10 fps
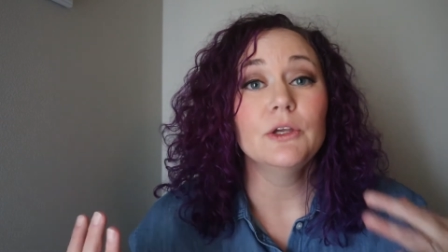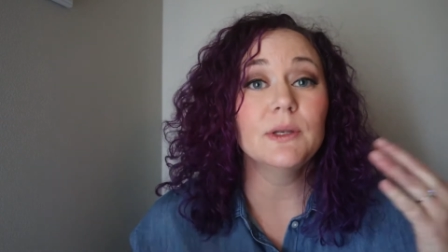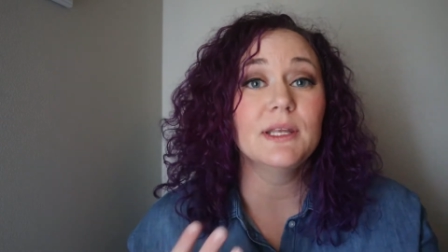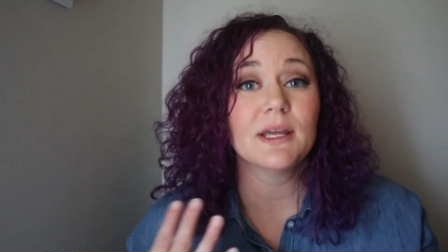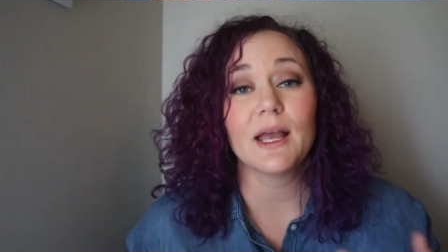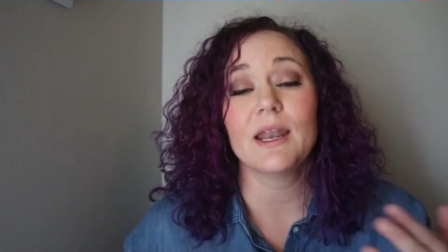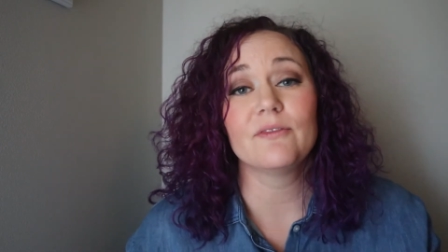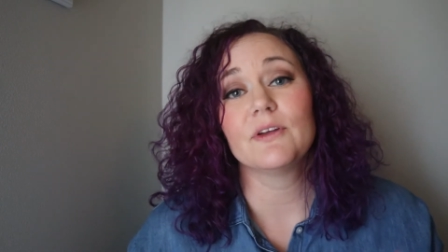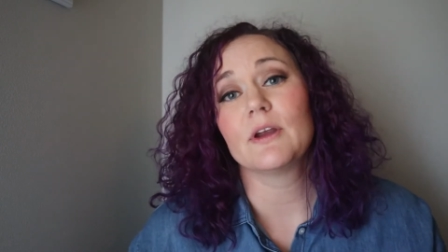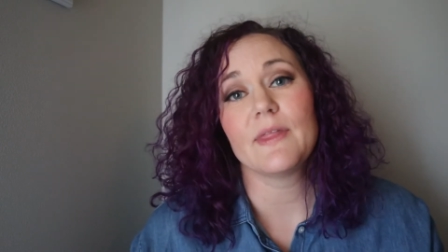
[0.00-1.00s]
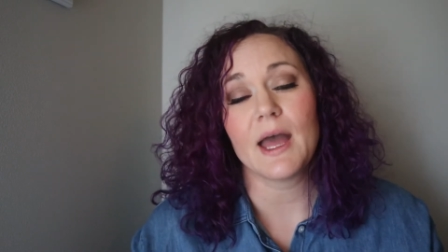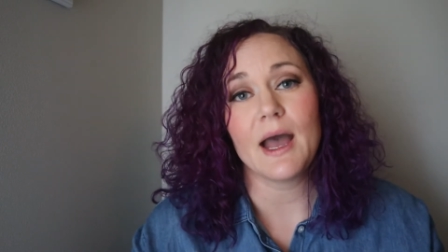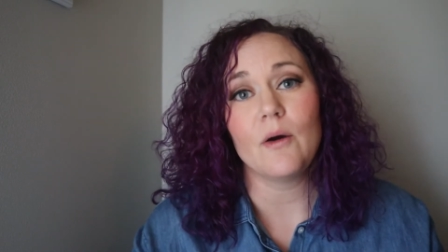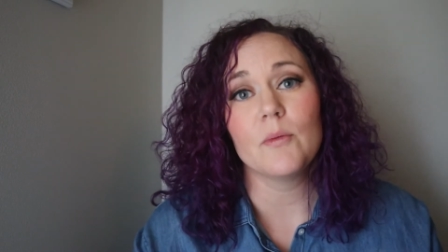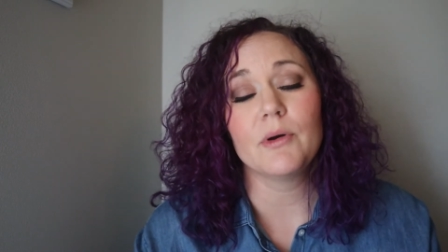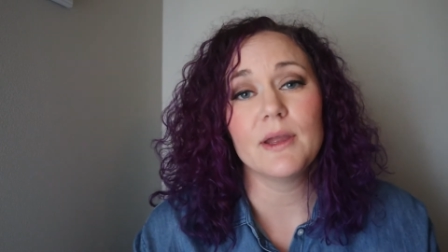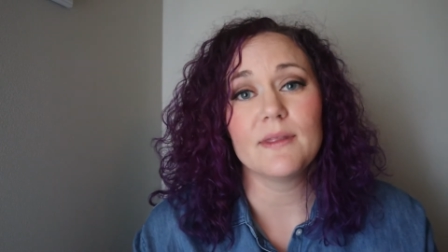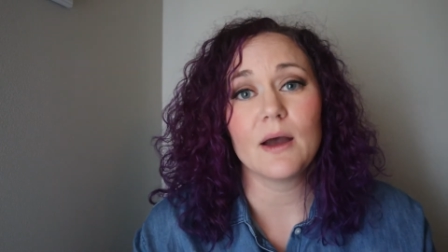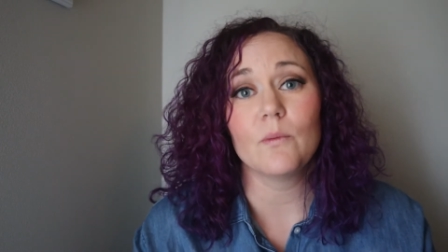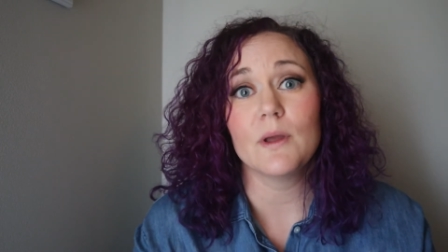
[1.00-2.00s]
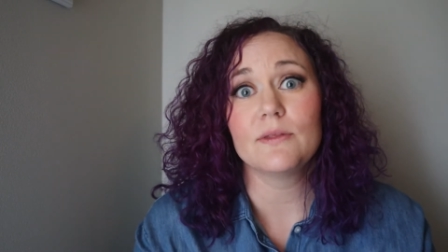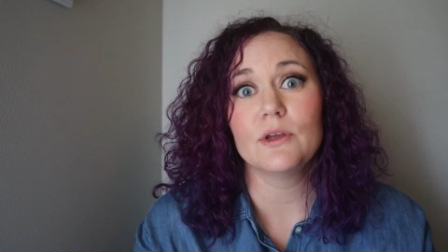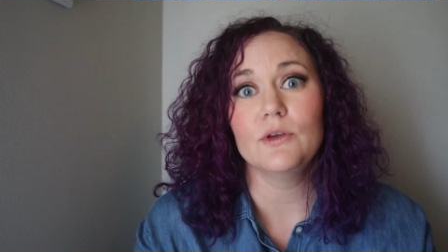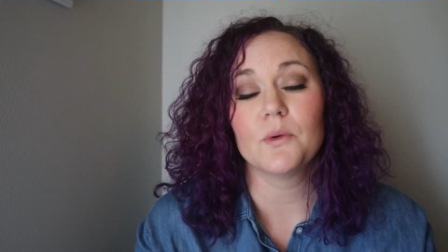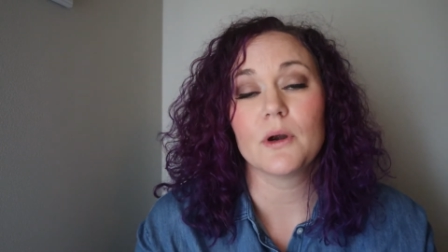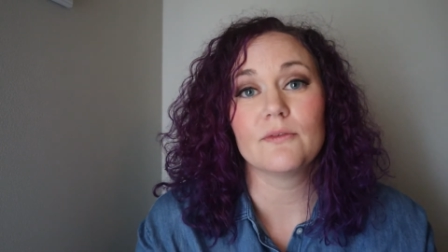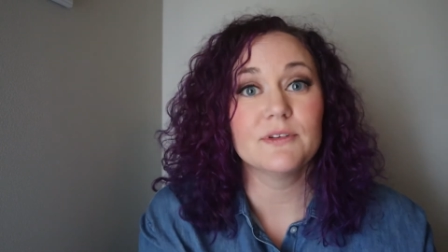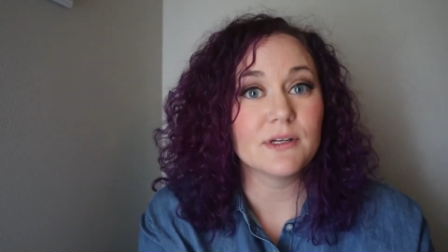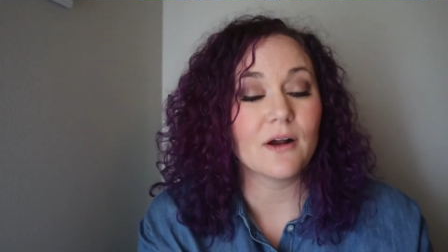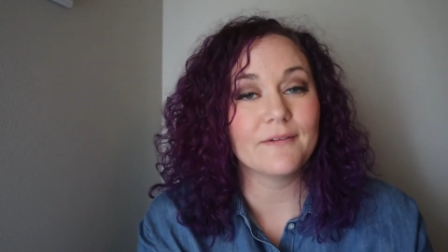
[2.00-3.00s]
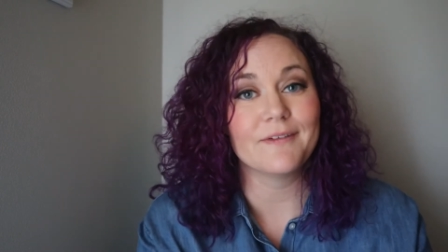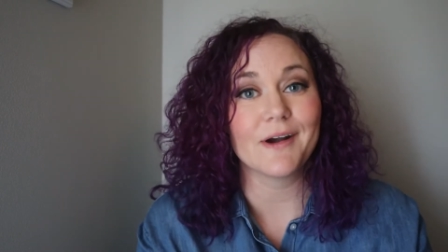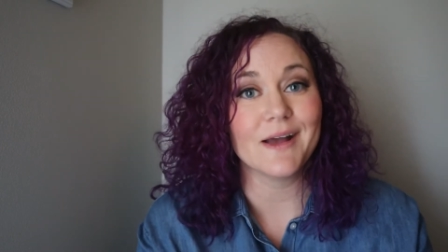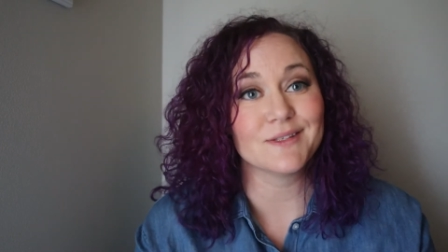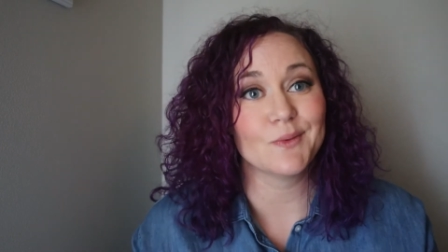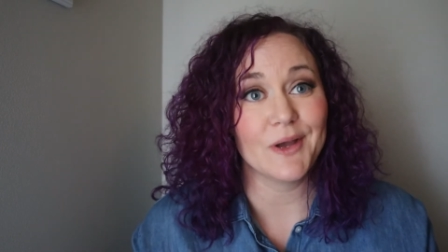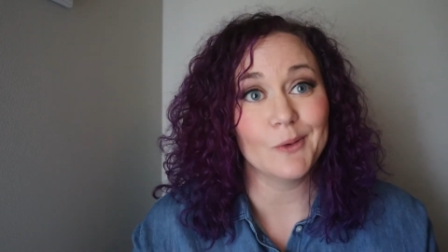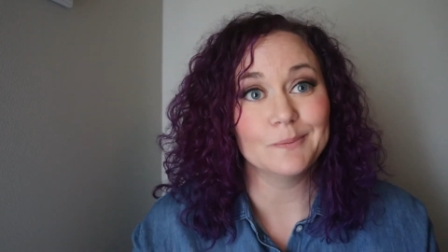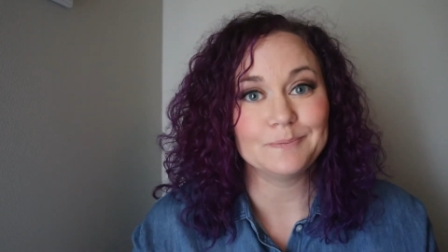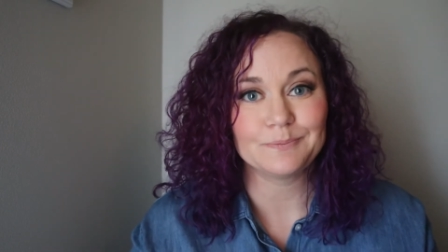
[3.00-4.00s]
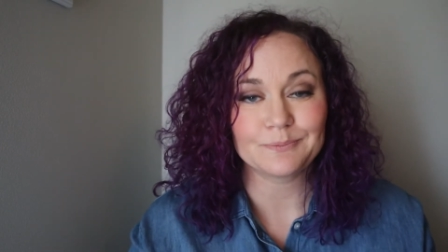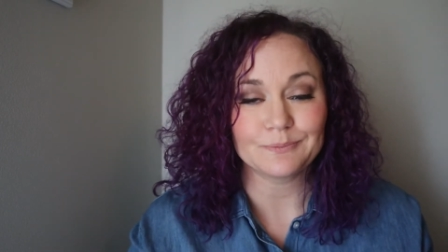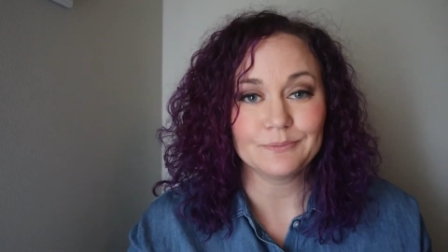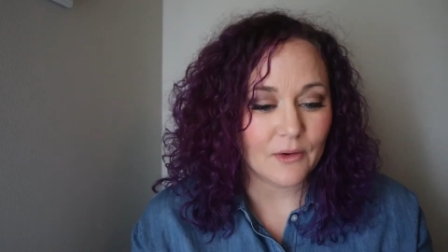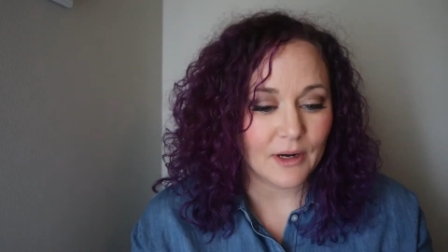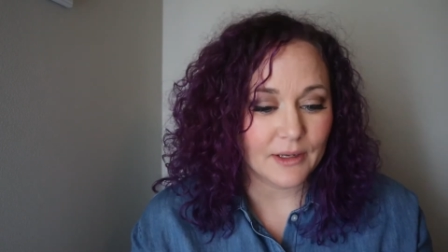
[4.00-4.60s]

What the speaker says: you need to kind of figure that out and plan that with your photographer as well. All